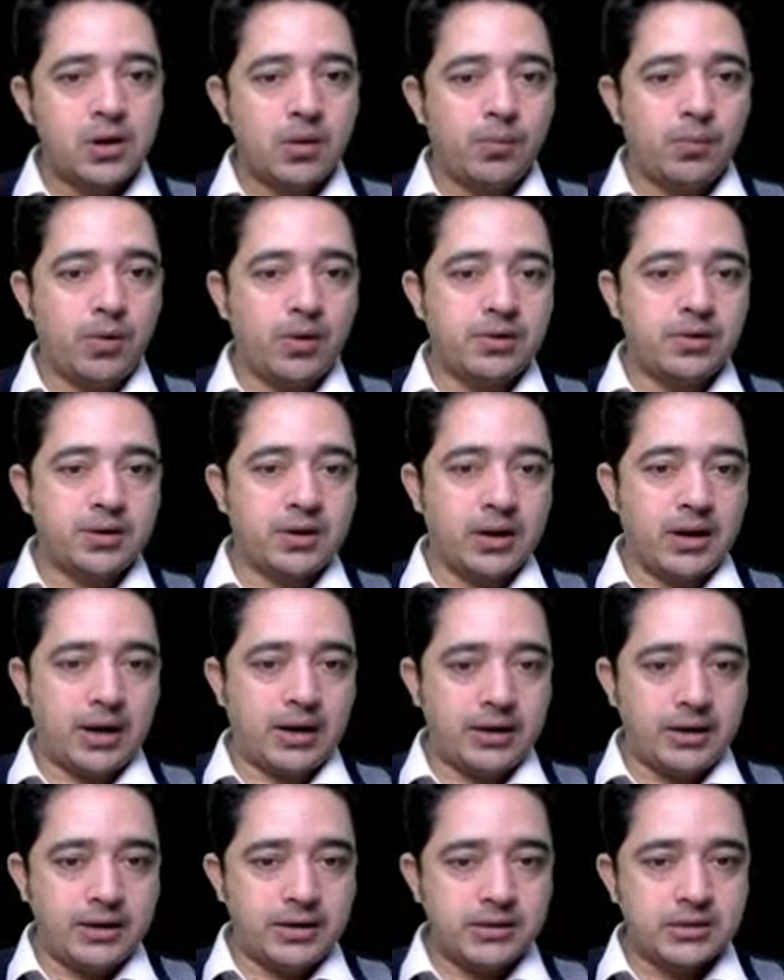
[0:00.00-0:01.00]
political
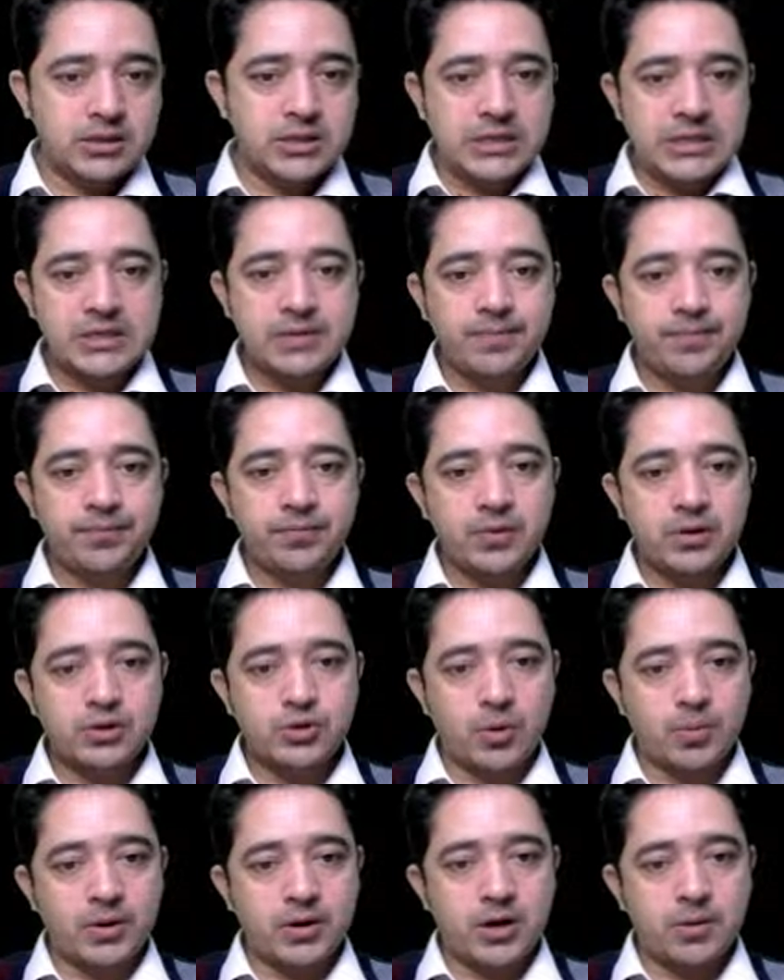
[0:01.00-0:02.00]
elites
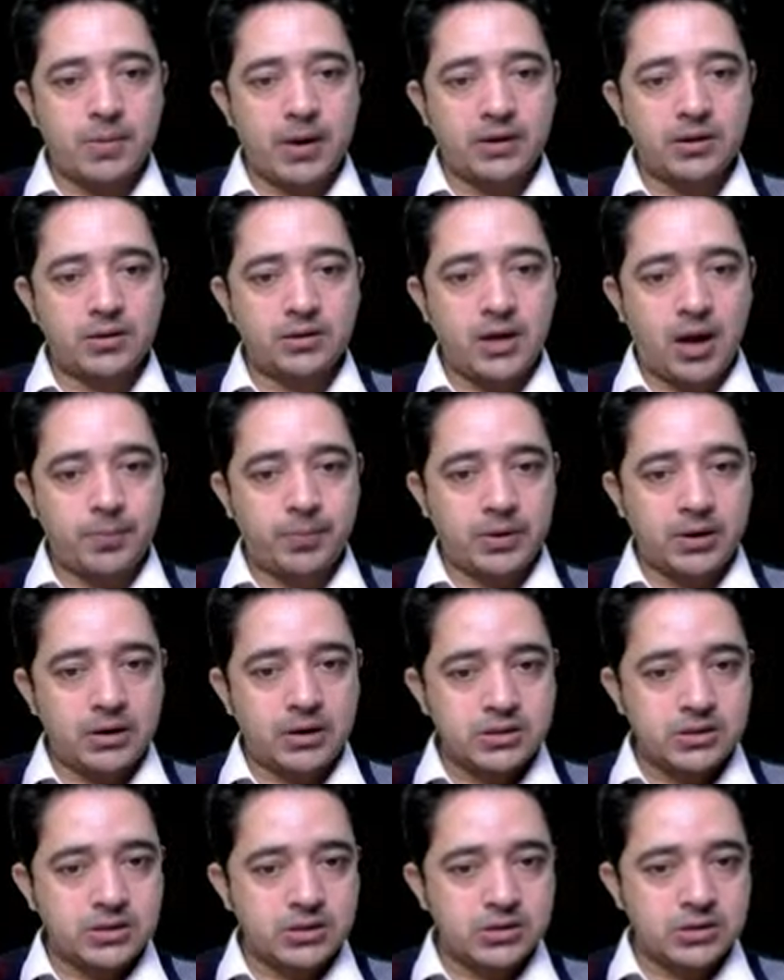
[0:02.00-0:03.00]
dominated by the
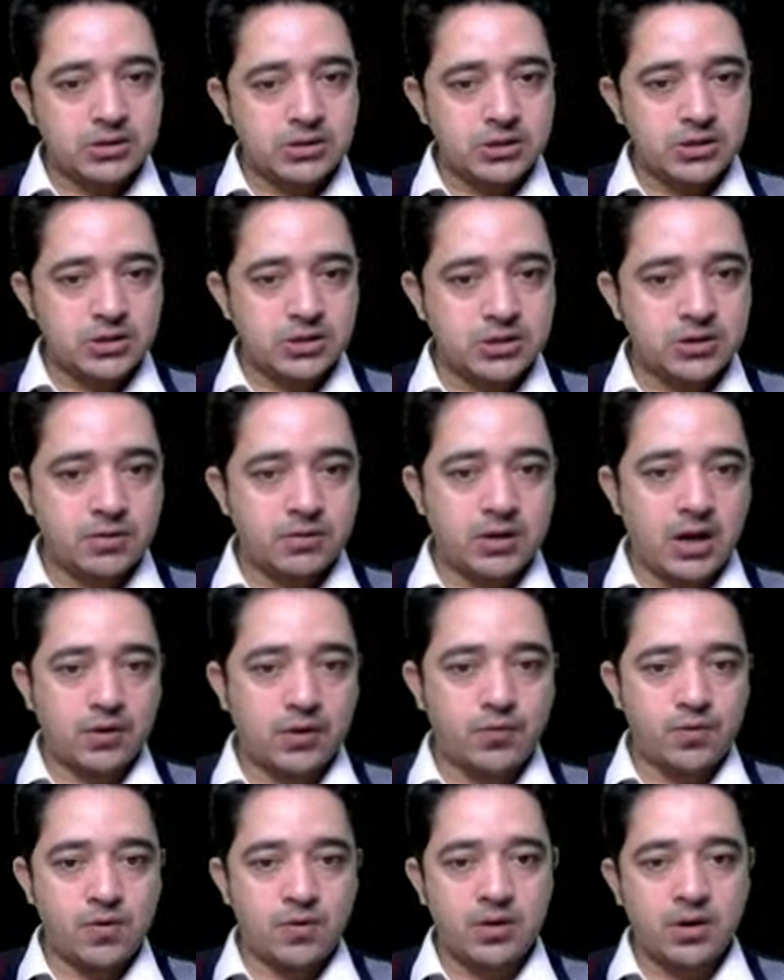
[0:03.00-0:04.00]
capitalist interest that
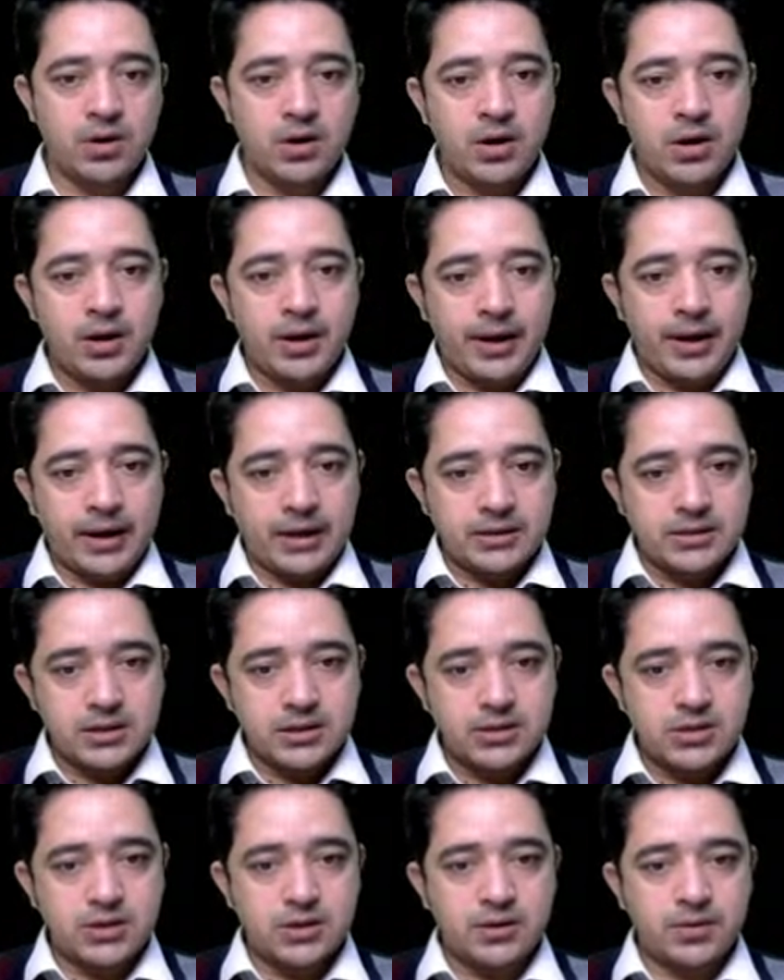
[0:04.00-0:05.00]
were
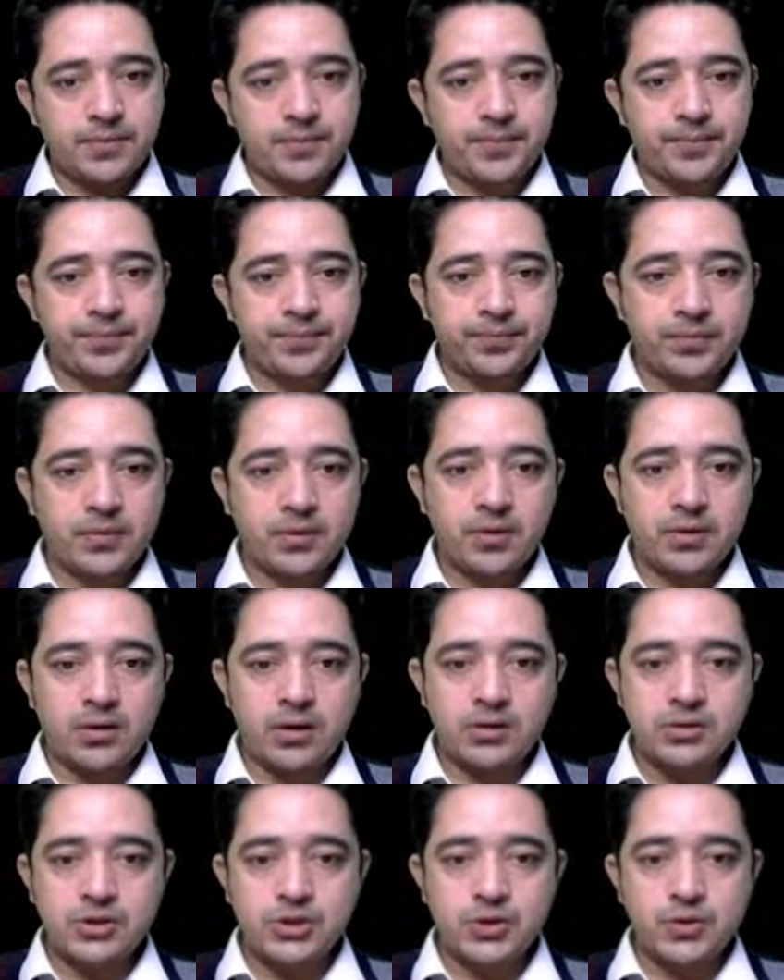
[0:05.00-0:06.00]
exerting
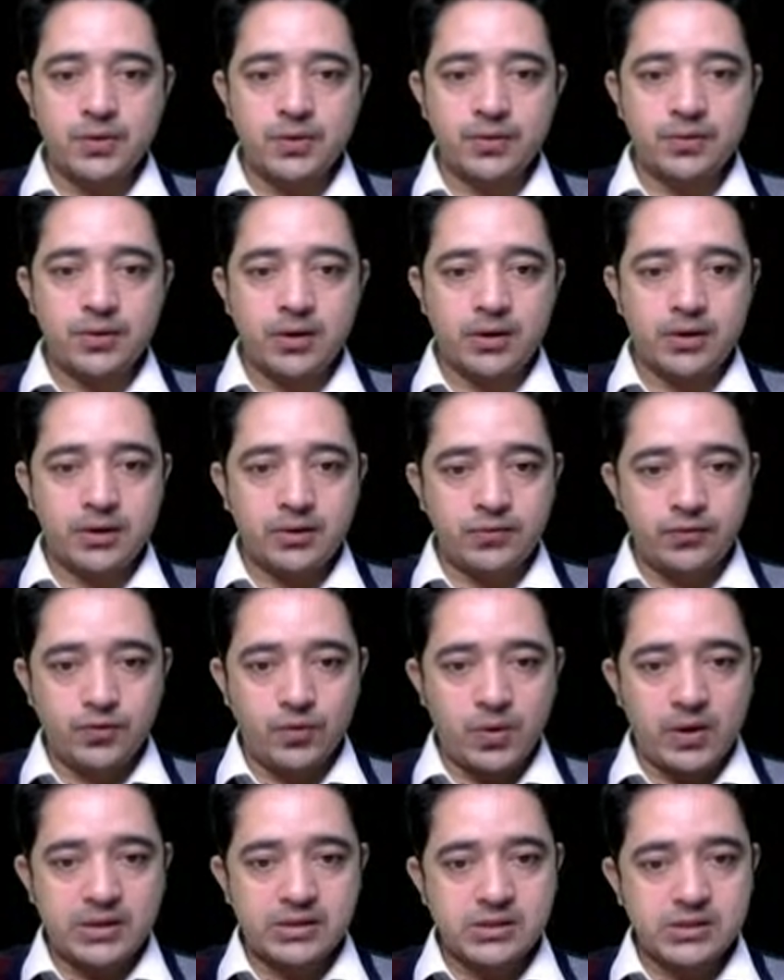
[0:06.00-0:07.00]
undue
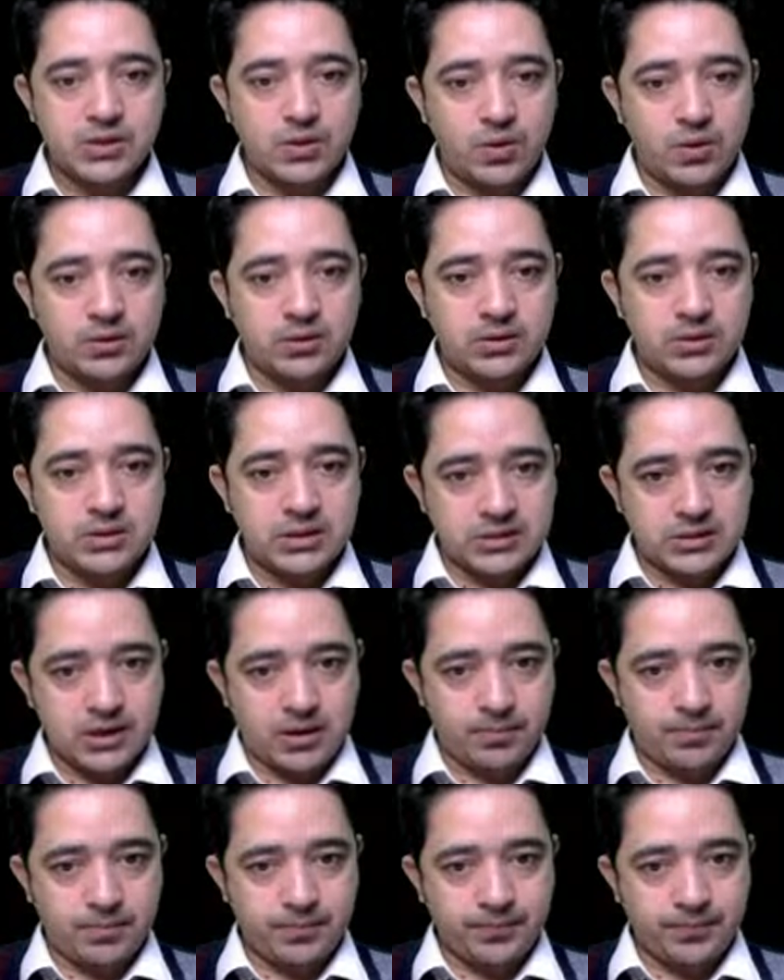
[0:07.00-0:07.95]
influence on the system.